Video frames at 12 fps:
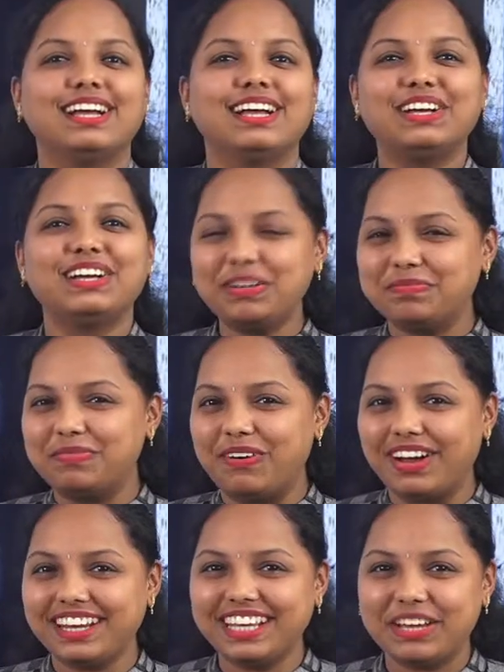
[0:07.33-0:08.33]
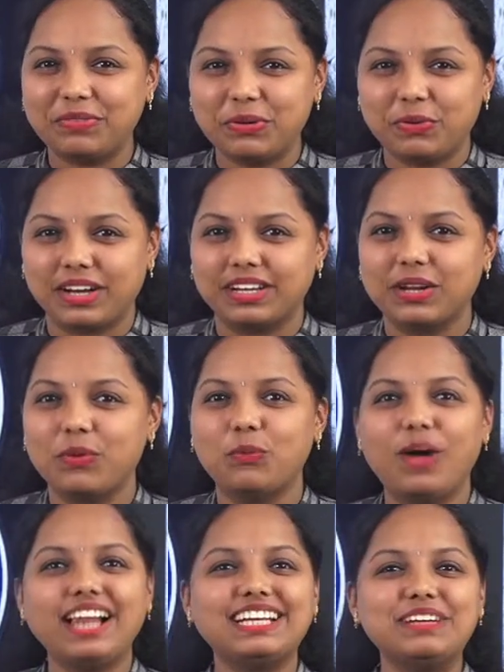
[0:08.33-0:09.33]
Good morning everyone.
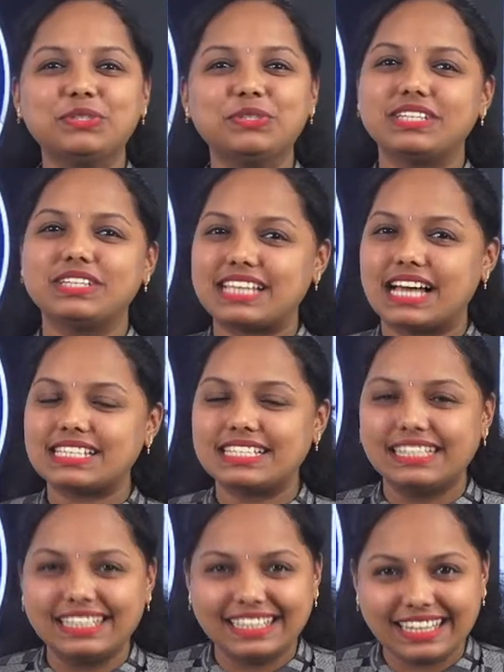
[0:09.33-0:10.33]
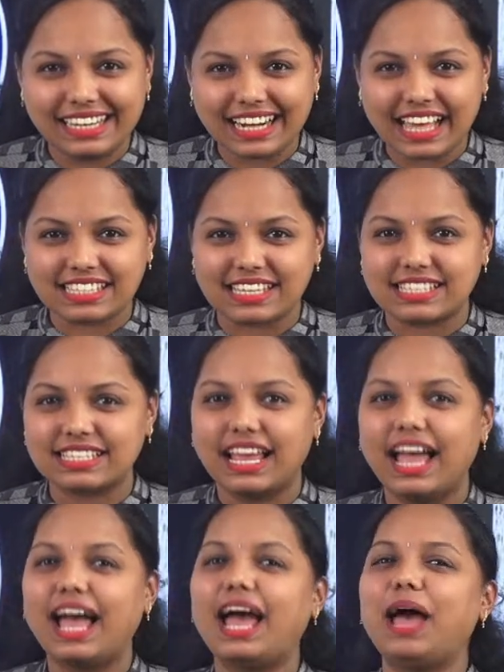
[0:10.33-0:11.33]
Welcome to Vista's learning classes.
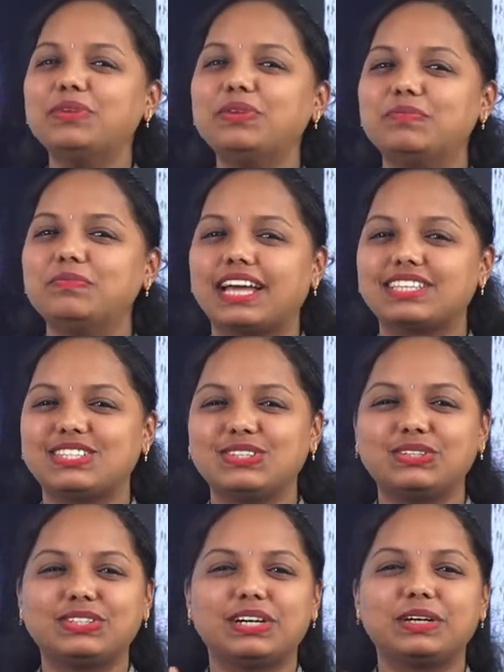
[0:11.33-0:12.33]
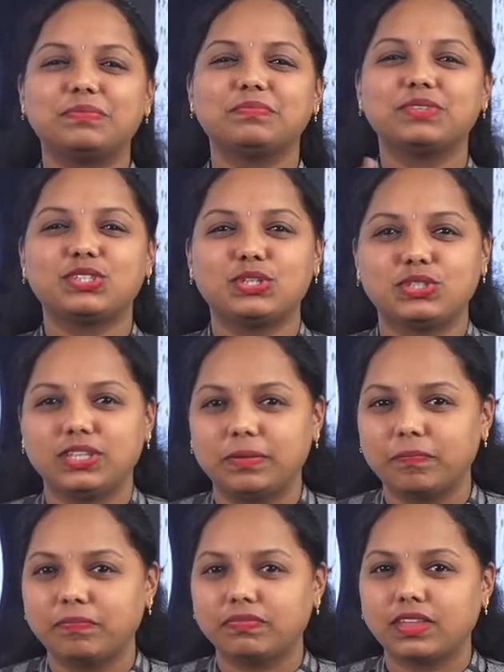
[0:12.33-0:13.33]
I'm your max tutor Shruthi.
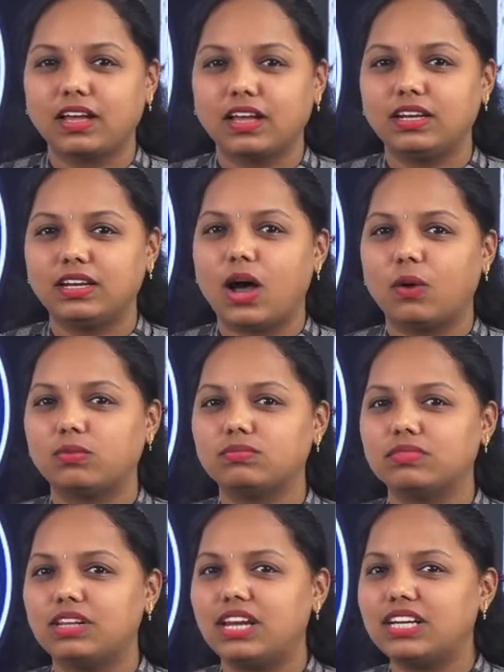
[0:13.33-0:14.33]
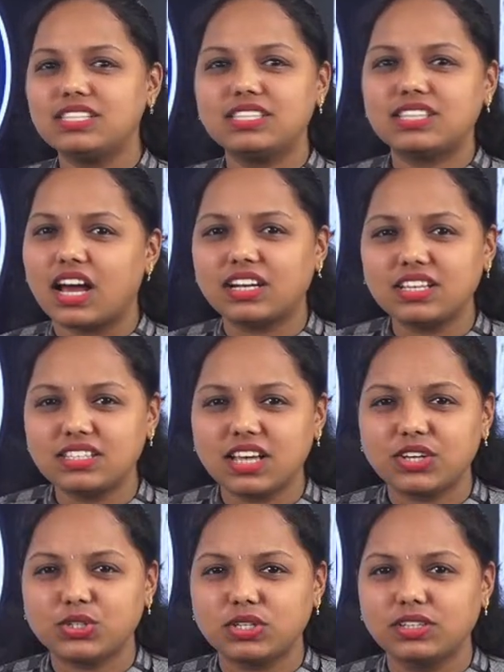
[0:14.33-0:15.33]
Now let us start our
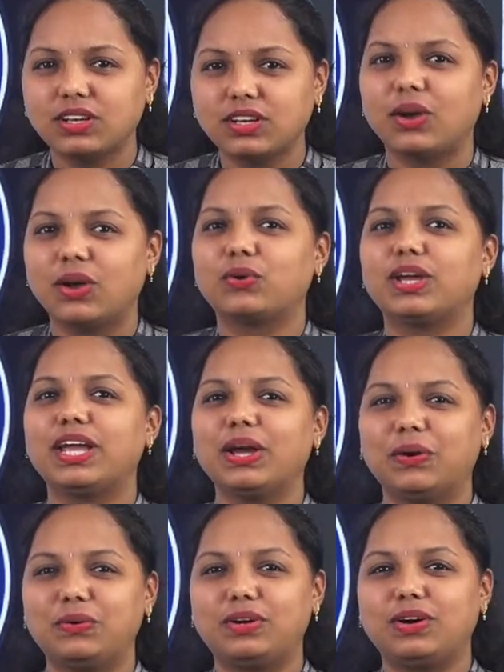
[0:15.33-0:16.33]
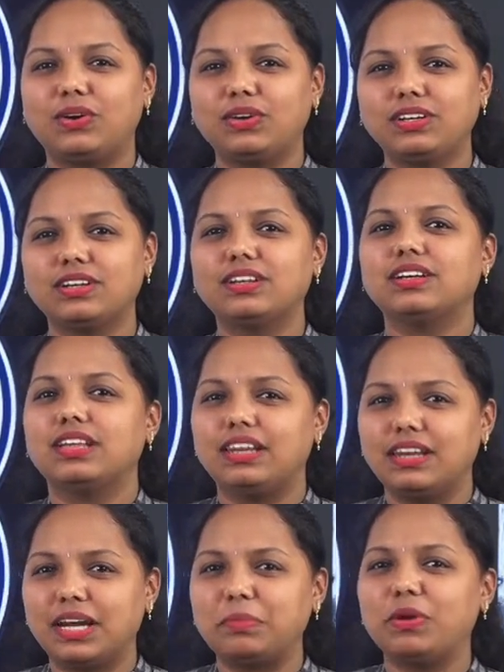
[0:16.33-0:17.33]
session. Okay, hold on.
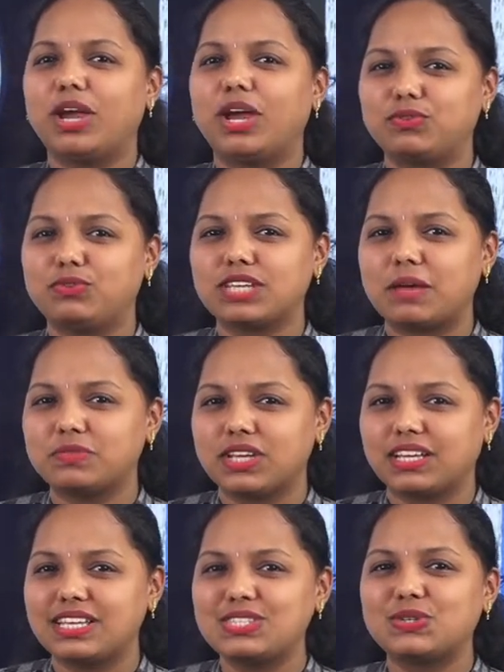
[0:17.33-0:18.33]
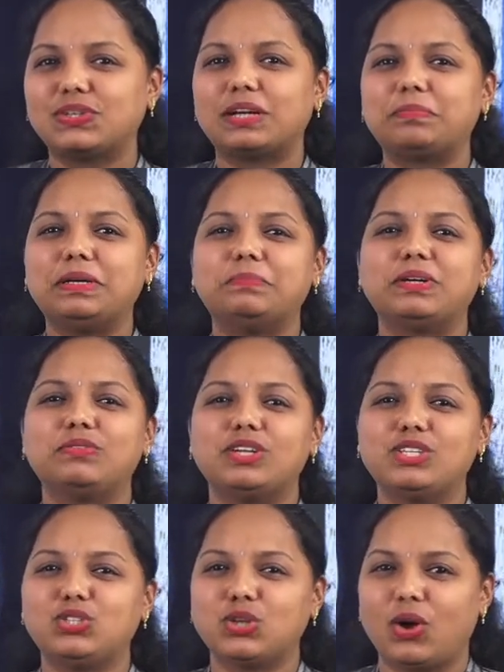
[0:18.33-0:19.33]
Let me wait for some seconds so that people will
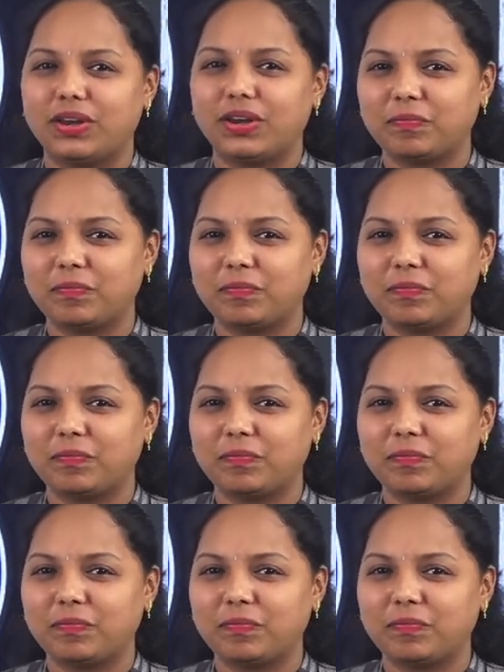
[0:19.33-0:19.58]
join.